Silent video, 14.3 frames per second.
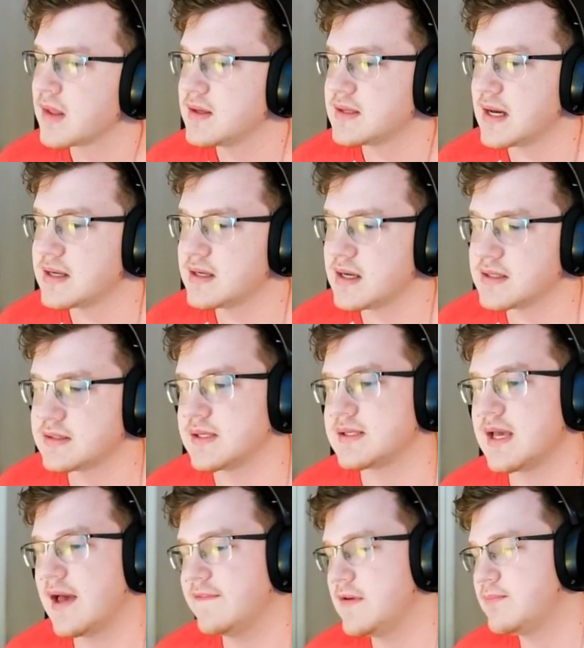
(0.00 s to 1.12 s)
Diagnostics
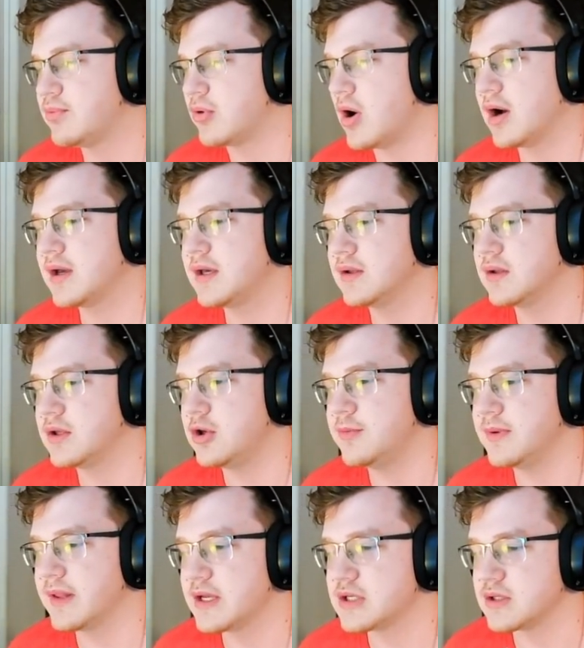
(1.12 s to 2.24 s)
Heavy bronchial
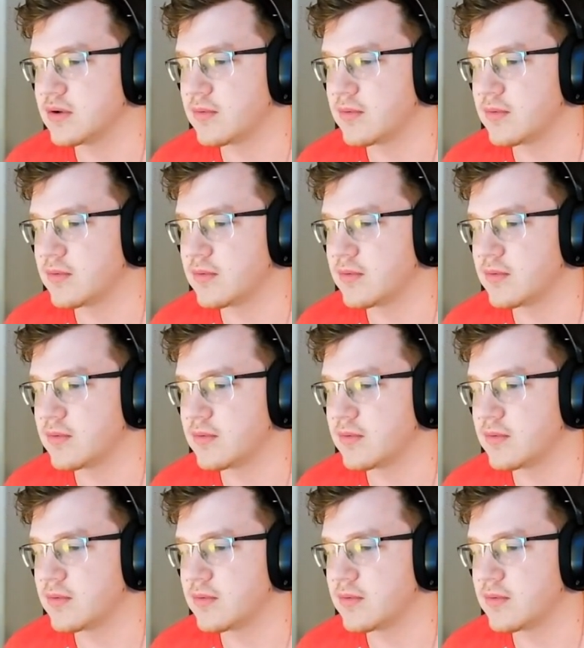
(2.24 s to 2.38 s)
accumulation.